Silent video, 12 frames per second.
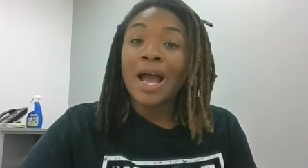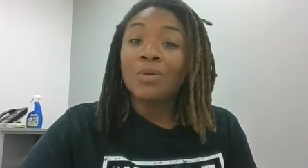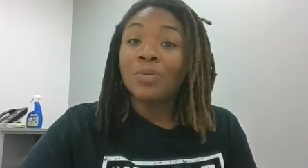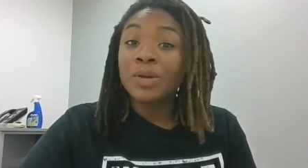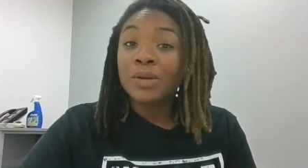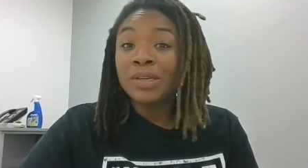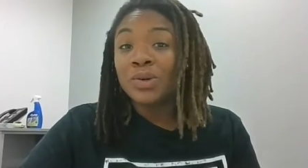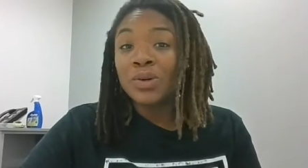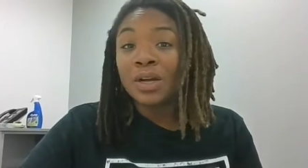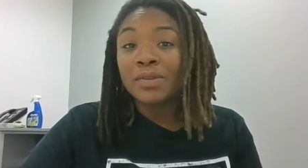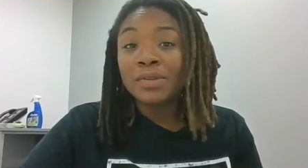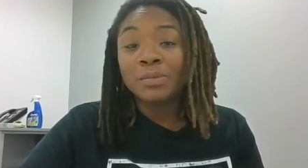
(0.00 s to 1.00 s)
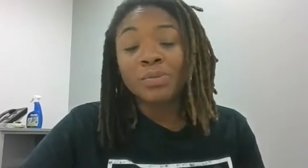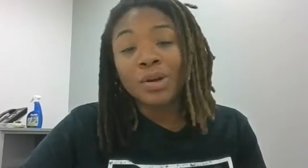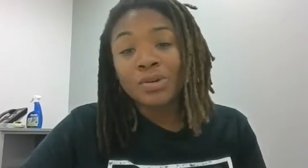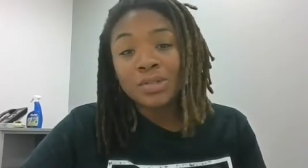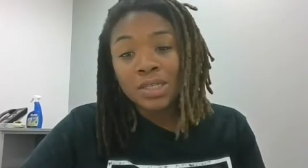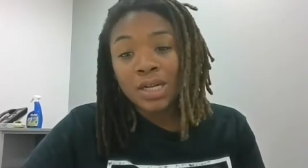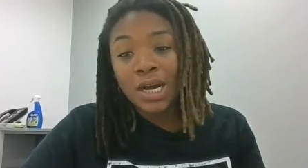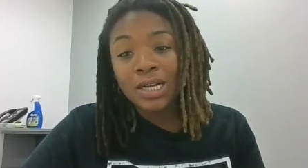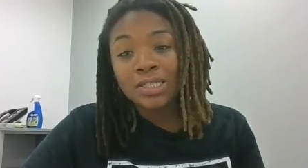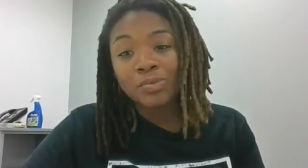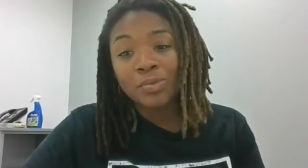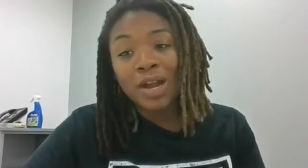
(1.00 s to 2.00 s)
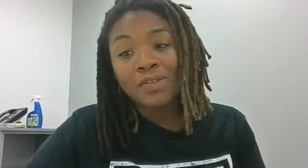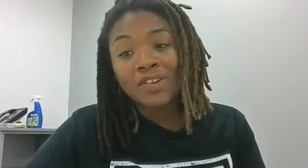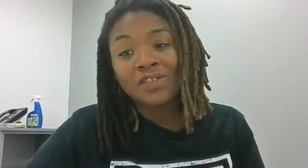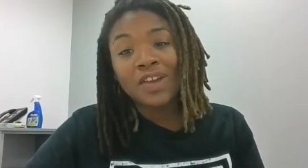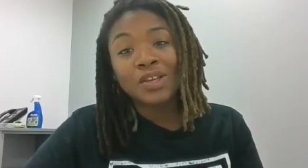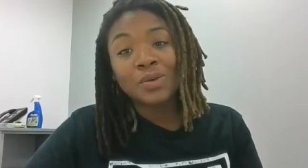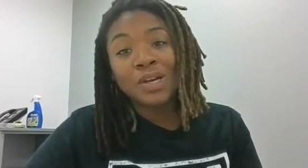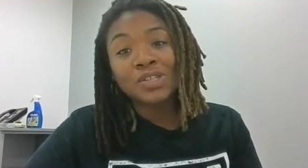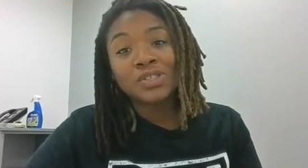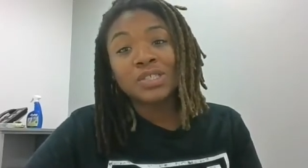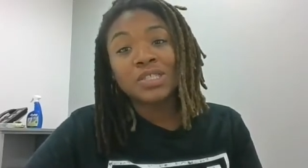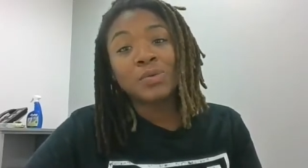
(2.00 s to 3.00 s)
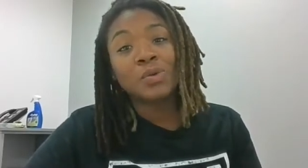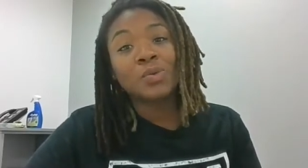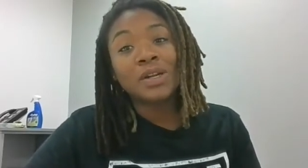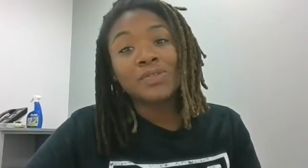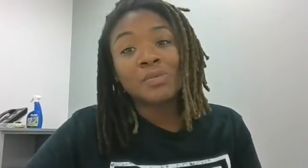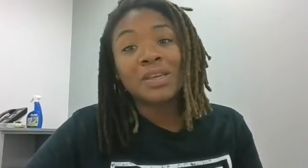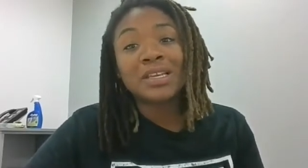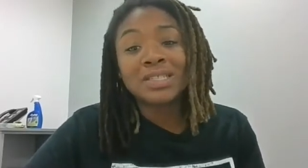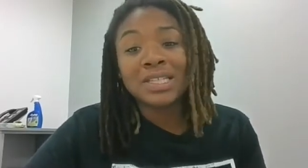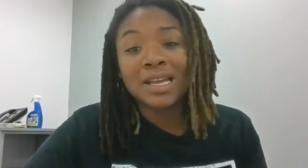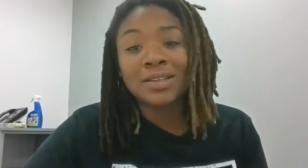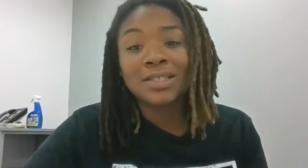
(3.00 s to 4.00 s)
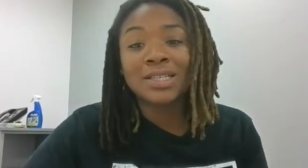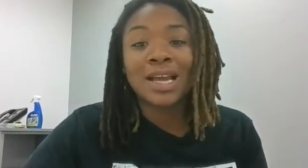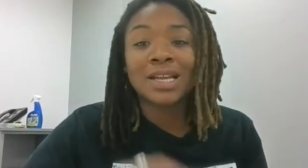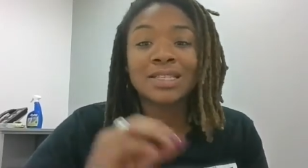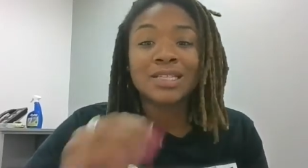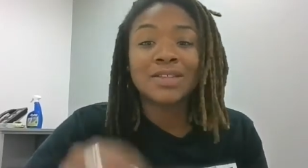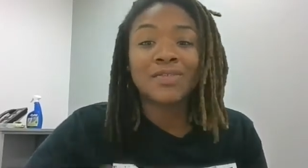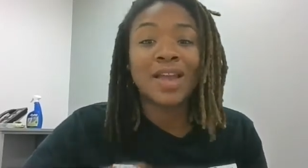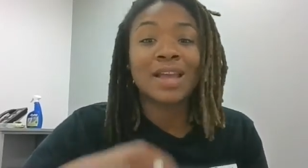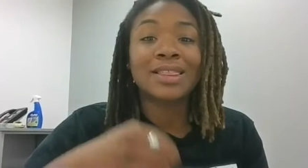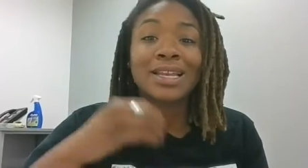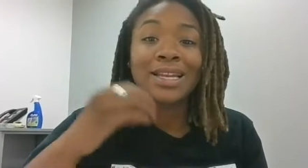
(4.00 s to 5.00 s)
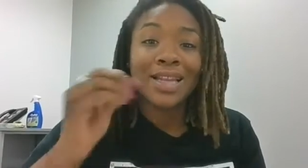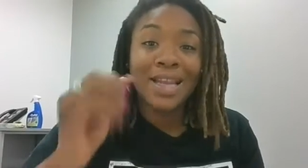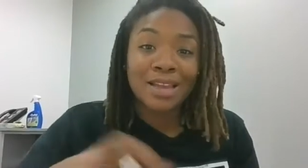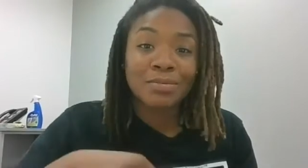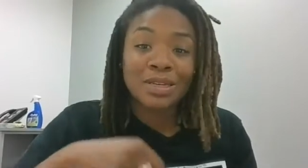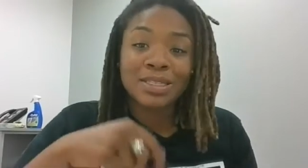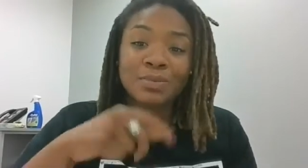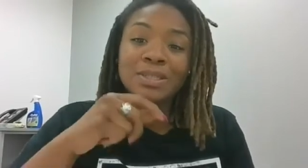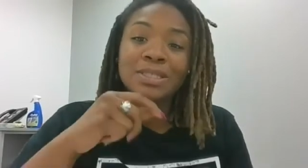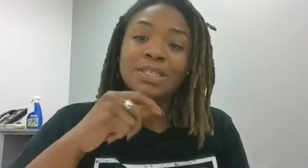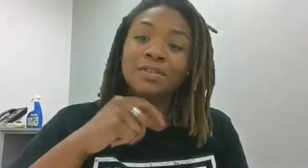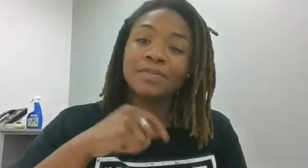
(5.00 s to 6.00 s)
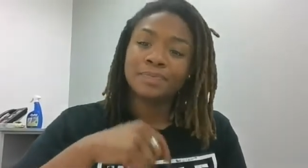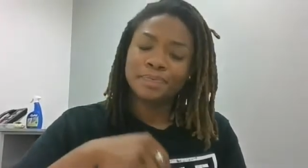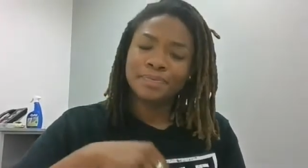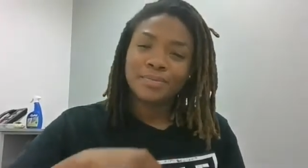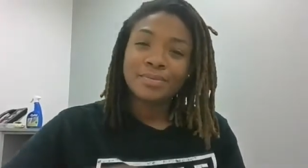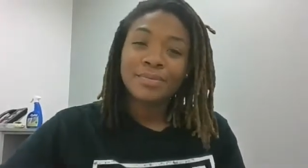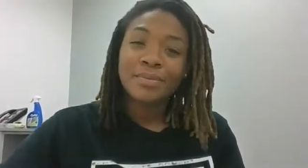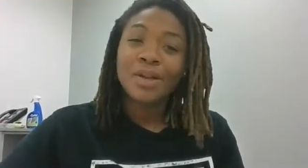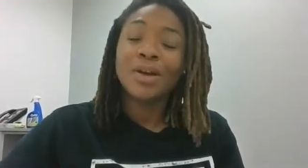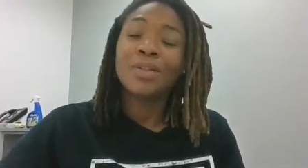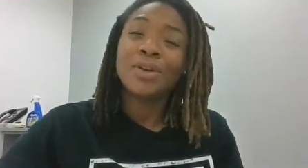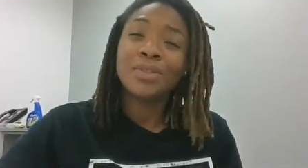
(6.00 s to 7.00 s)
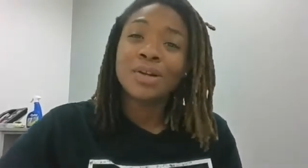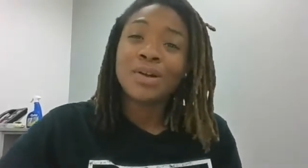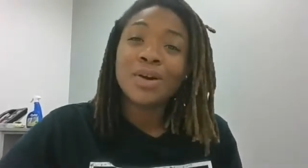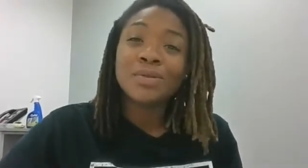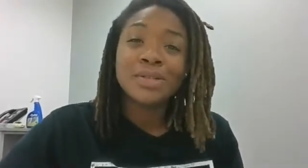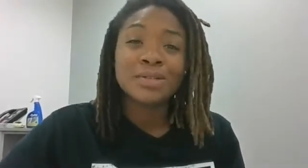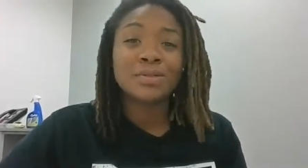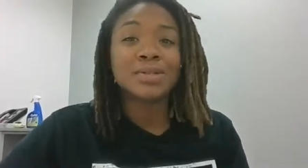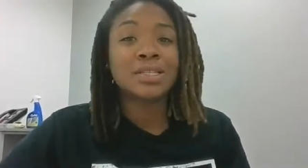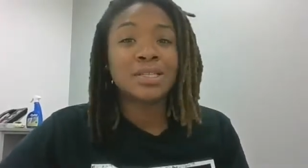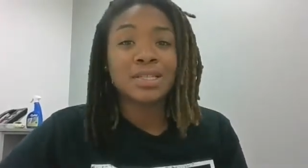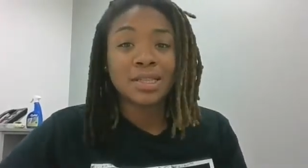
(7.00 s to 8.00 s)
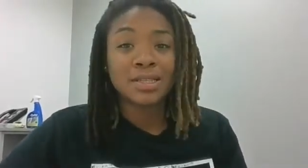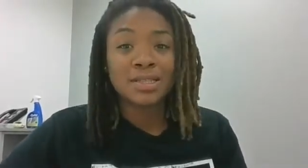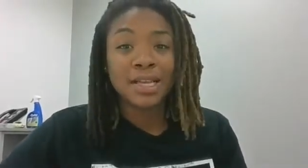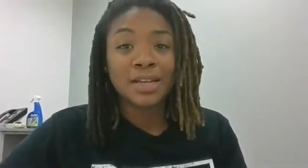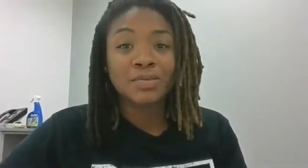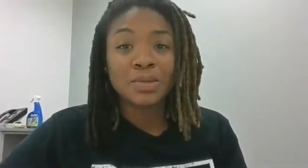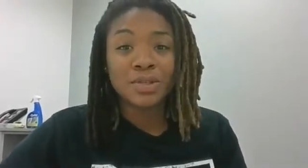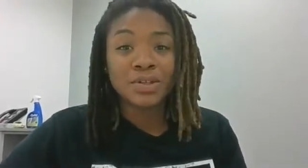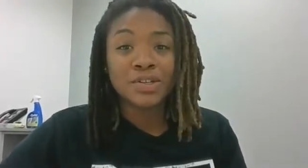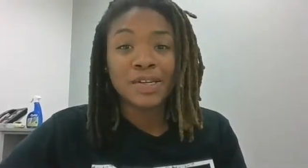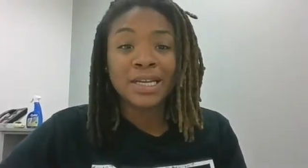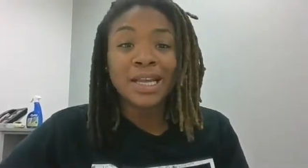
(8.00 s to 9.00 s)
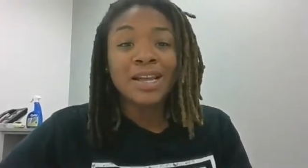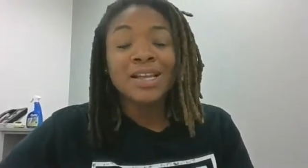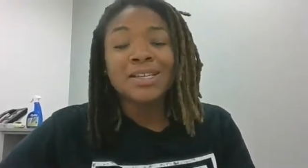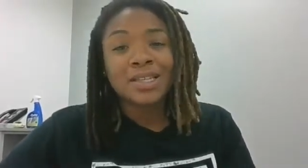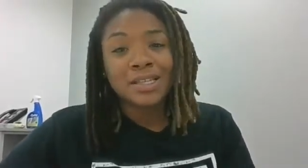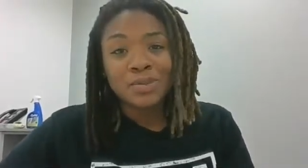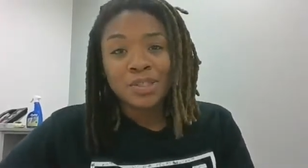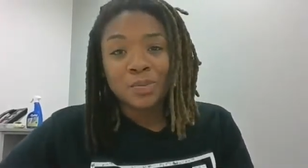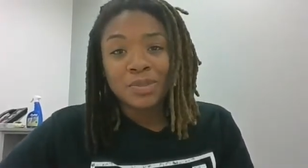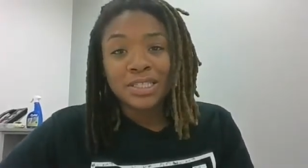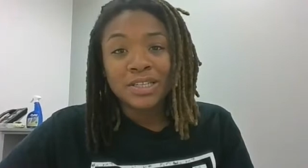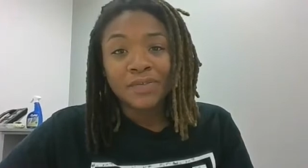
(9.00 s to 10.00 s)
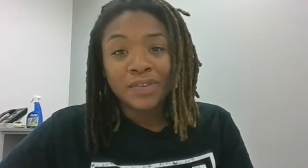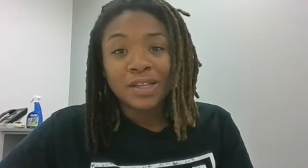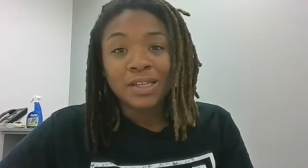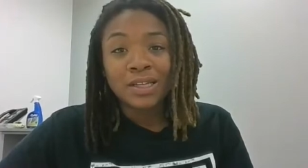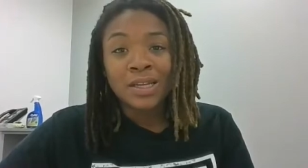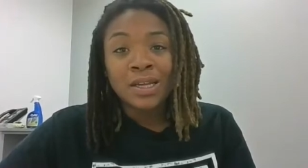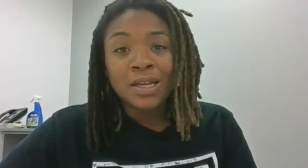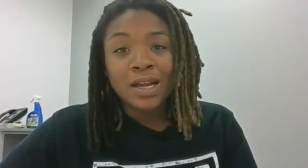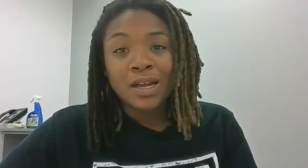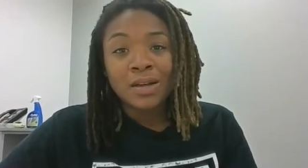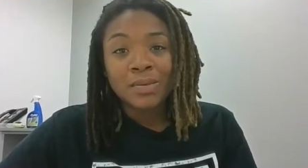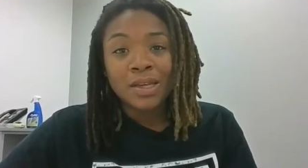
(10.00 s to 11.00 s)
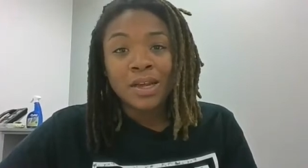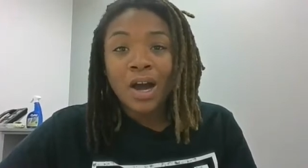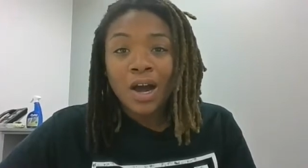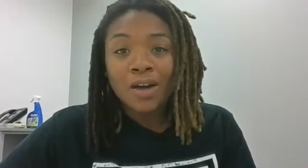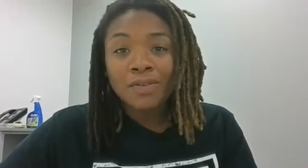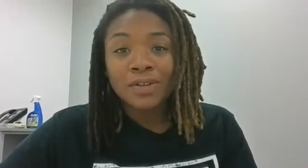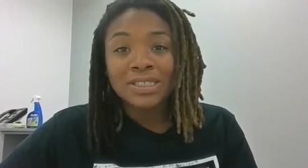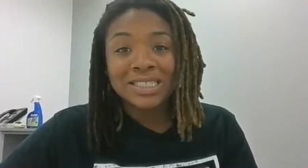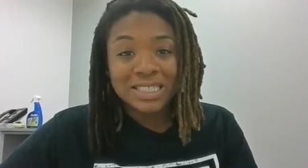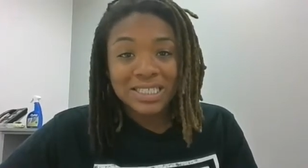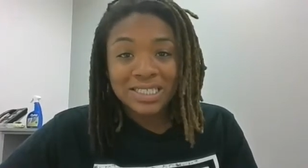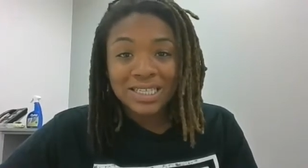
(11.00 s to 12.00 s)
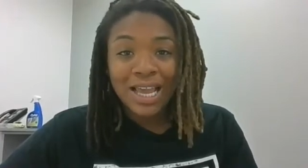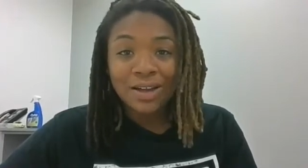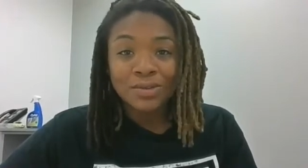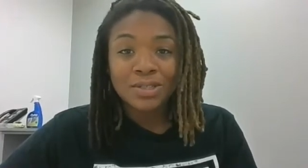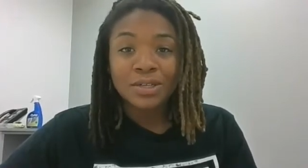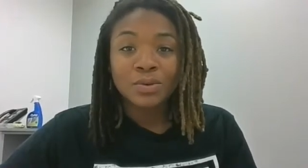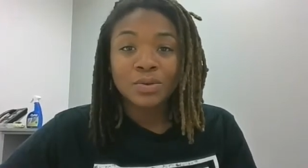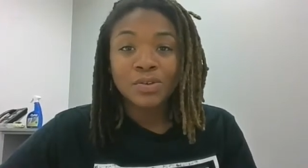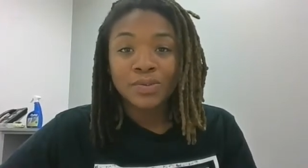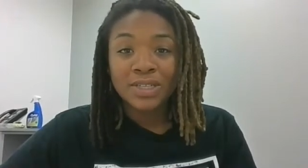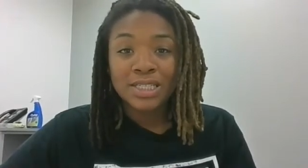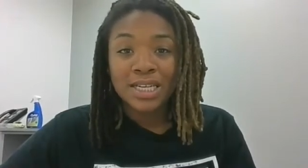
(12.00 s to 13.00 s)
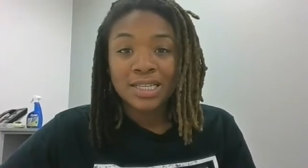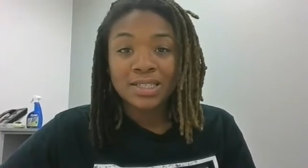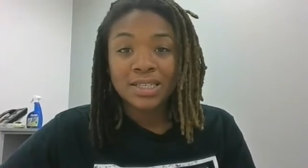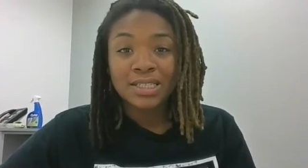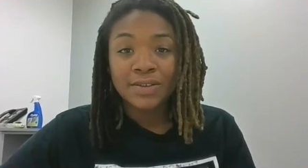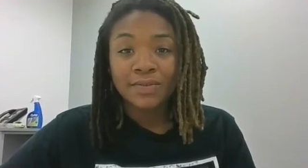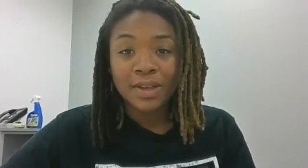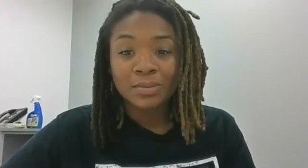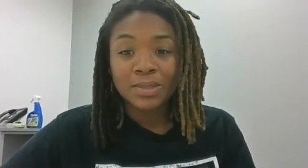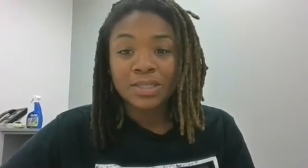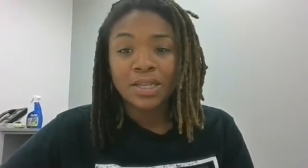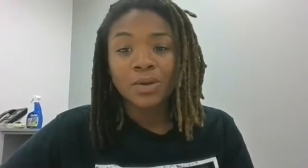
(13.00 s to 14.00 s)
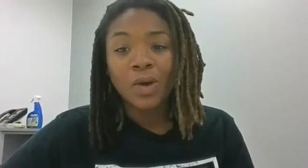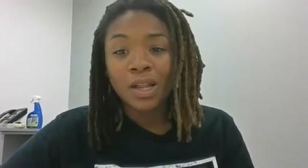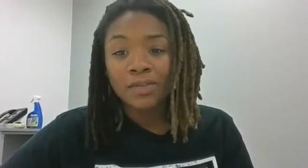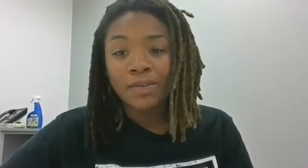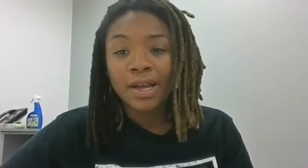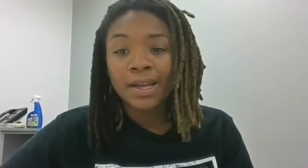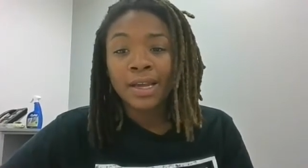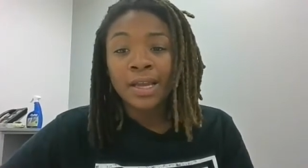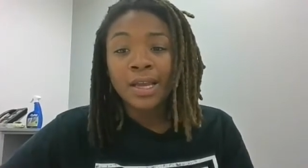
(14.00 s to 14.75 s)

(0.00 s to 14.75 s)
I will be going over the pros and cons of private evaluations, but one of the biggest downsides is the fact that it can be expensive. Although there are resources in the state of Missouri, St. Louis specifically, that offer discounted or free testing to families that qualify.